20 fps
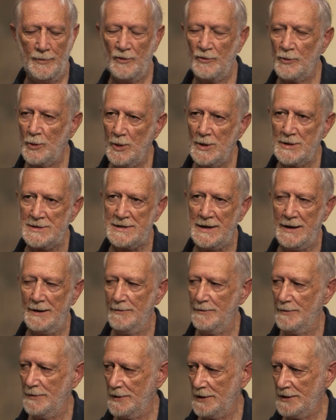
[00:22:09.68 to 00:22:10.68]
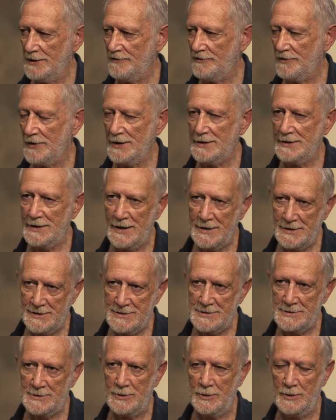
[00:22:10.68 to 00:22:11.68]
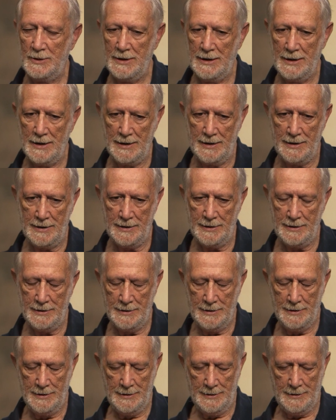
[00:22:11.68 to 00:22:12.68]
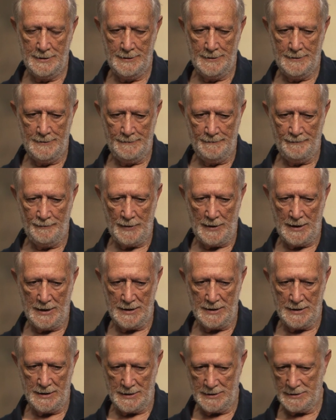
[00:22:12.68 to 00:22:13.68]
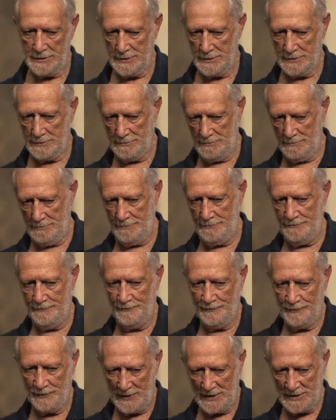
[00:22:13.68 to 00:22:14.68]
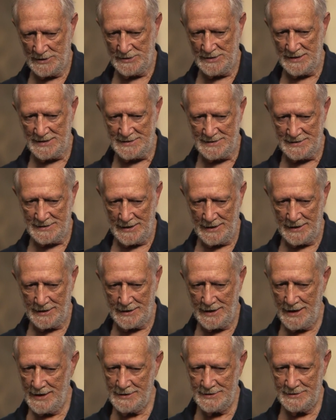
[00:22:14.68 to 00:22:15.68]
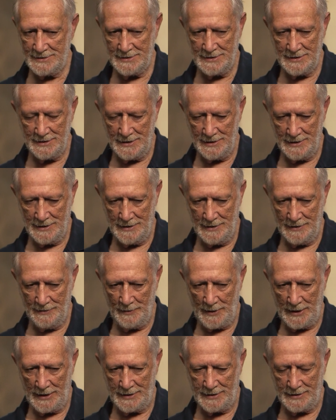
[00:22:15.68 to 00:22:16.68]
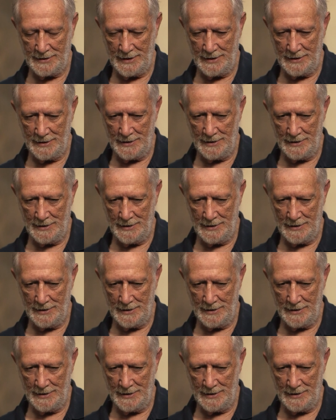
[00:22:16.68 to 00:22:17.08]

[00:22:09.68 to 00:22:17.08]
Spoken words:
Of course, I am a different artist today. It's just I can't make